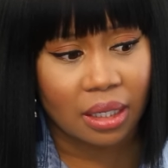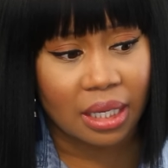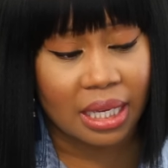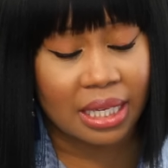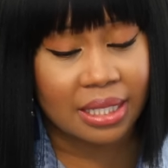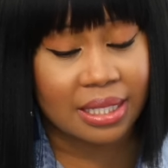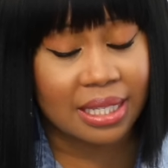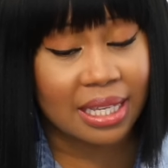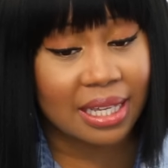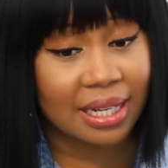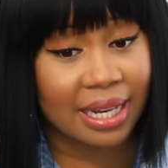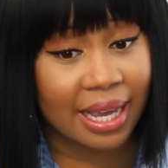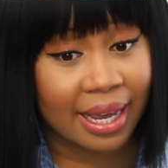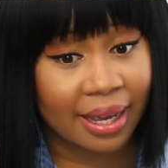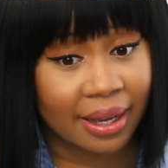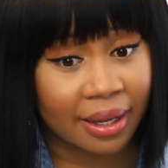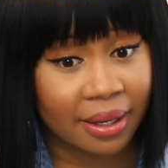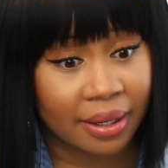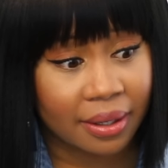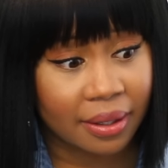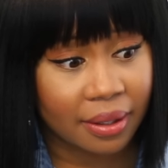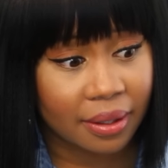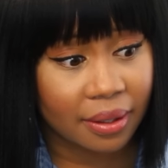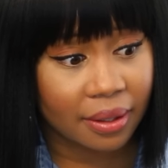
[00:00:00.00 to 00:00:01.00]
Is he
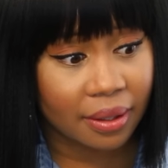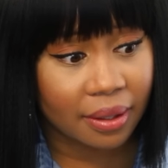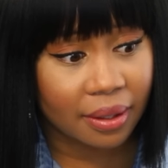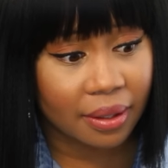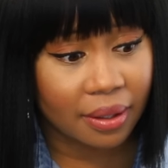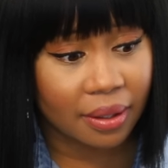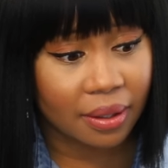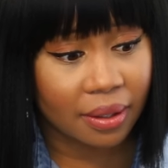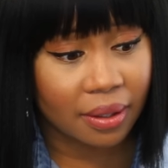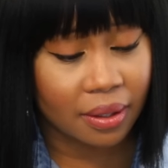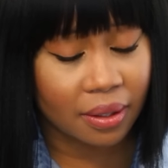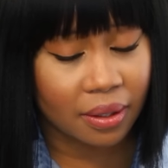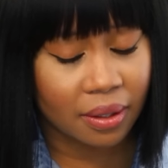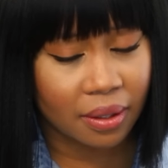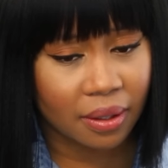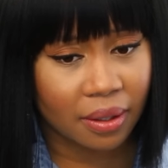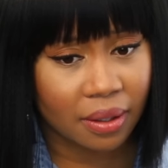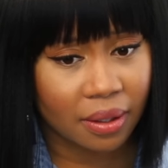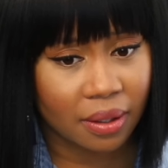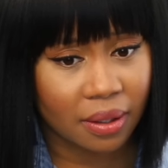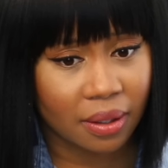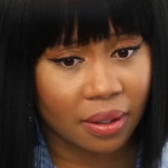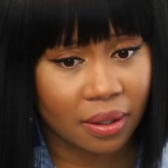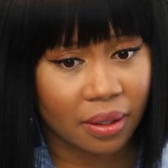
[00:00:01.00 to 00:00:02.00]
there?
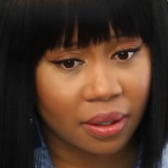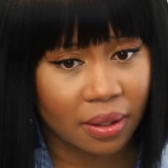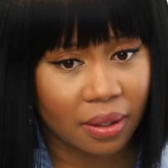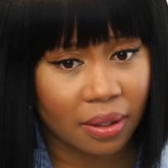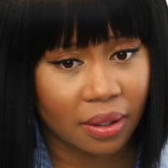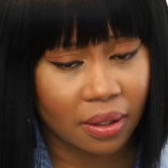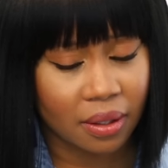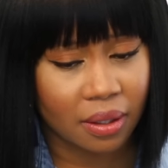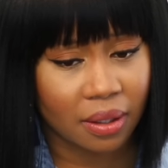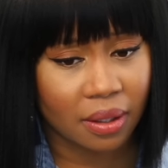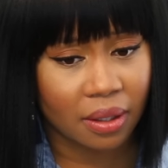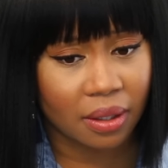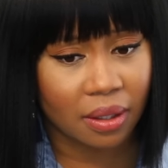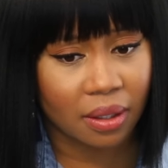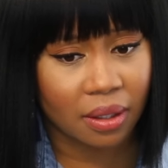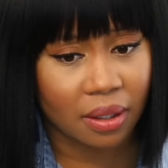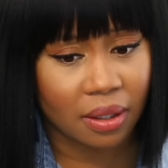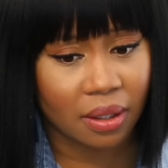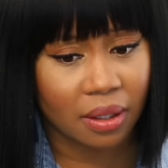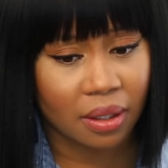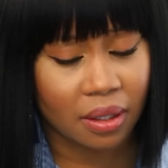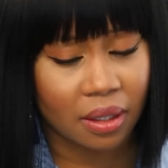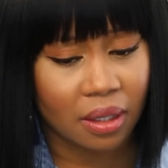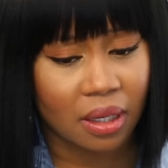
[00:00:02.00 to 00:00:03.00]
No, ma'am, he's
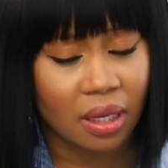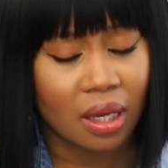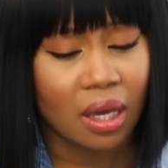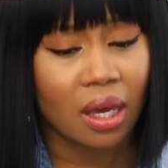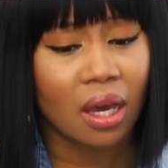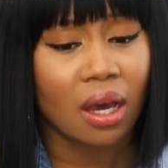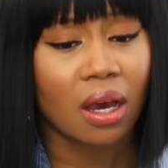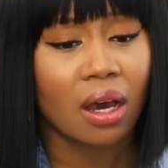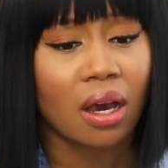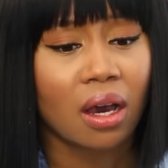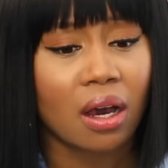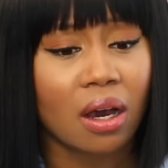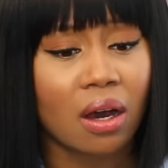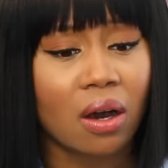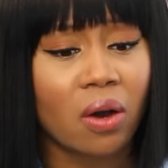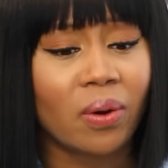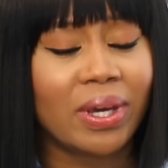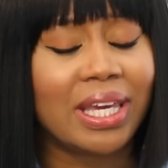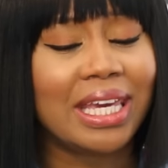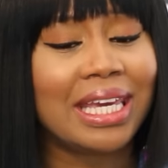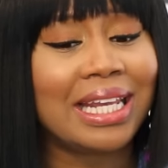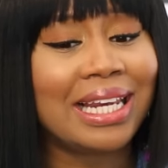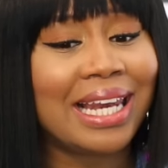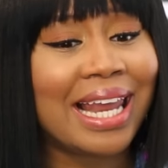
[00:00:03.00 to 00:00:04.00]
not. He'll be gone. For
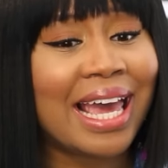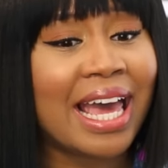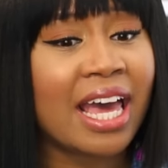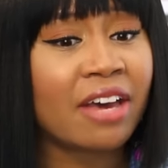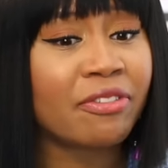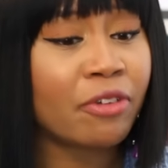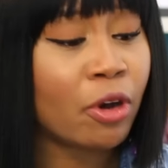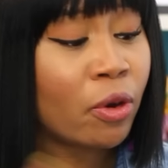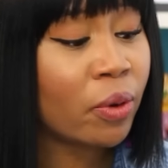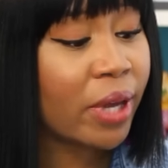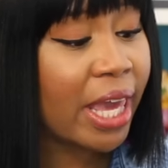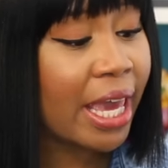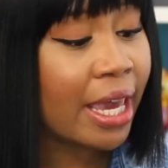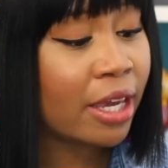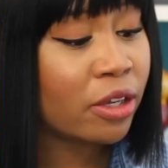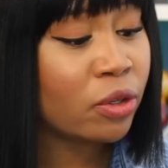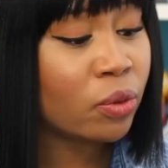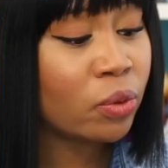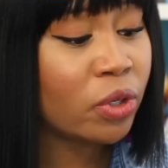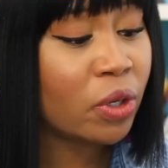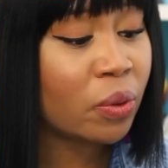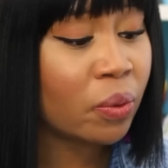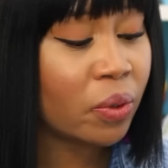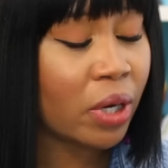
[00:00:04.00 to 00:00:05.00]
oh, he day. left. Okay,
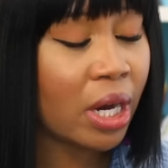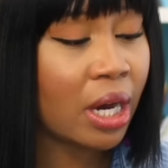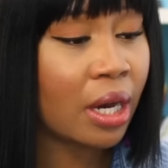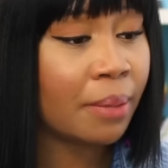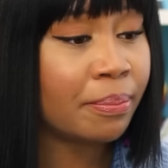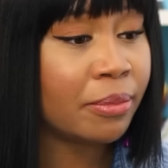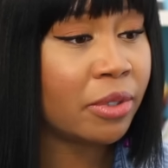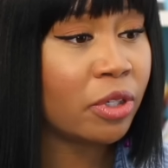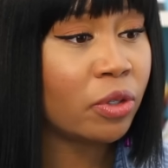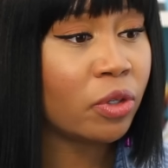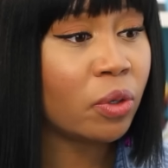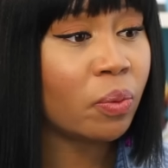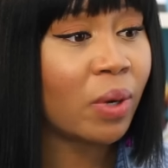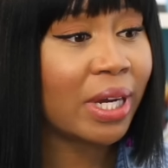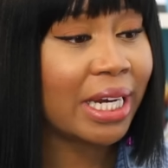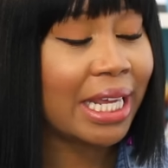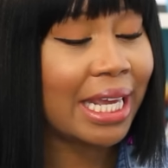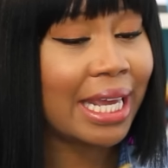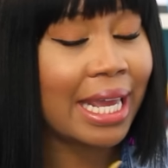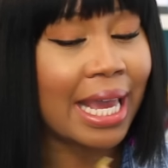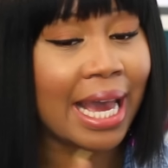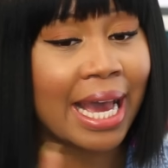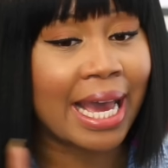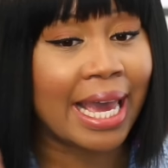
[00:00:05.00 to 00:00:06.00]
you do. Um, you the one
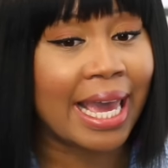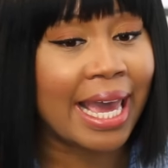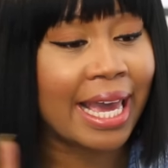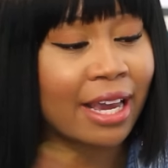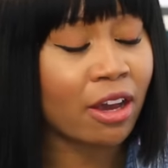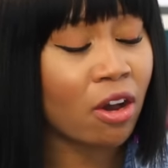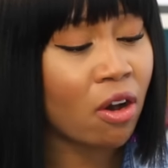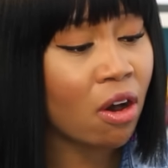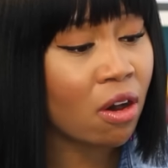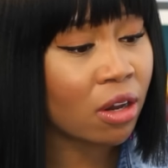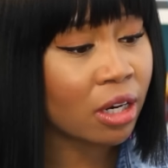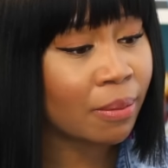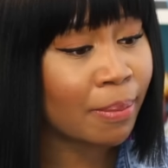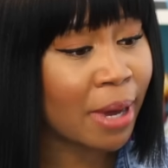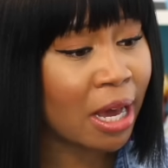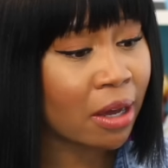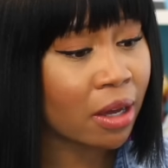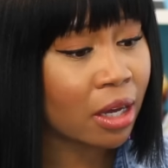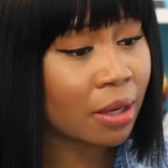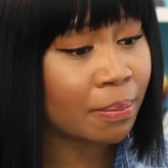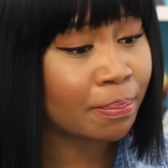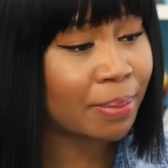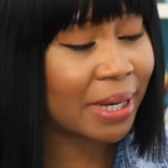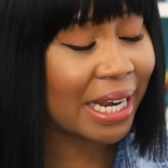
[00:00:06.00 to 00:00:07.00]
he I had called
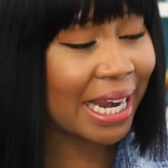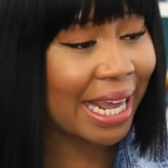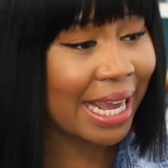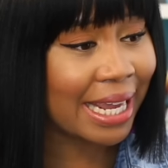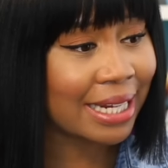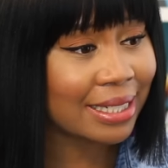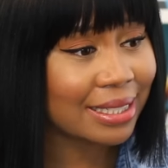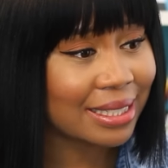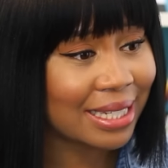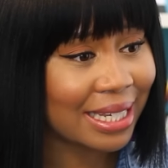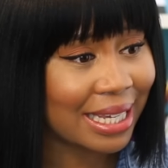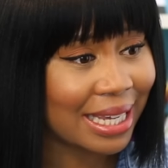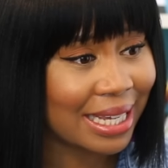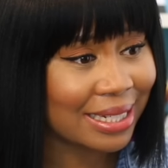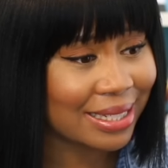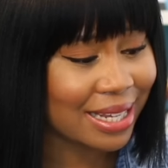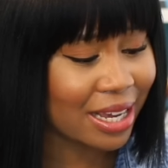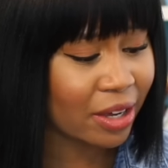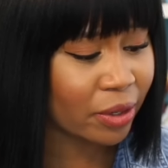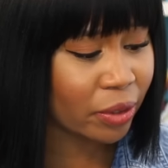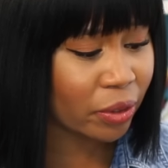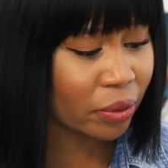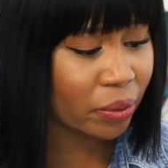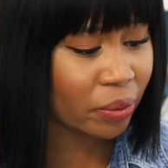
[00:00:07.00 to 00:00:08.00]
about complaint. Did he
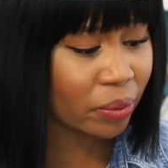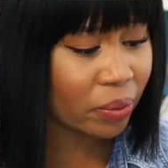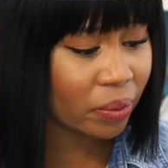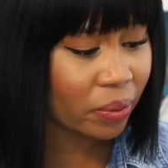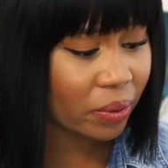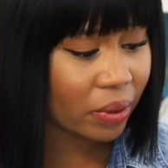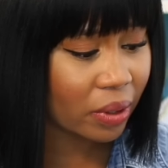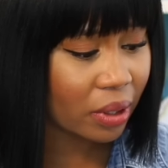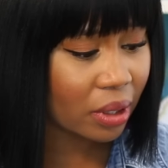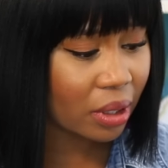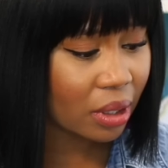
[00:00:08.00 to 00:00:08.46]
tell you?